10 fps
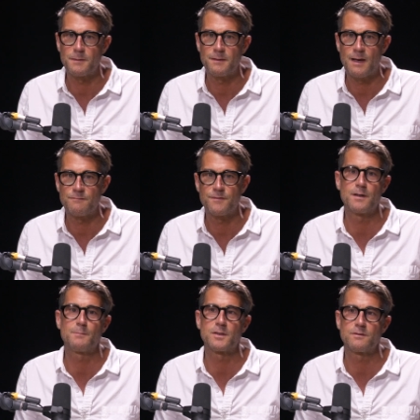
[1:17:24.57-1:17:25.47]
and that
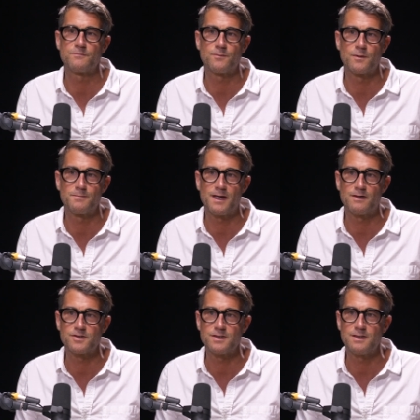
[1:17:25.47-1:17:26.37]
very much informed
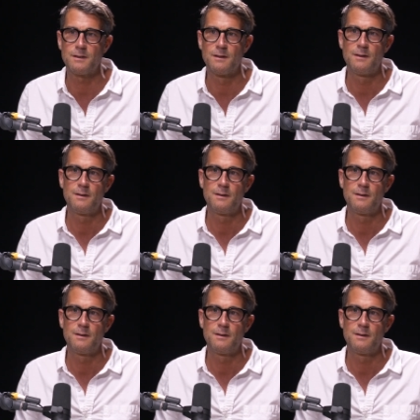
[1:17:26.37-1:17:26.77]
how she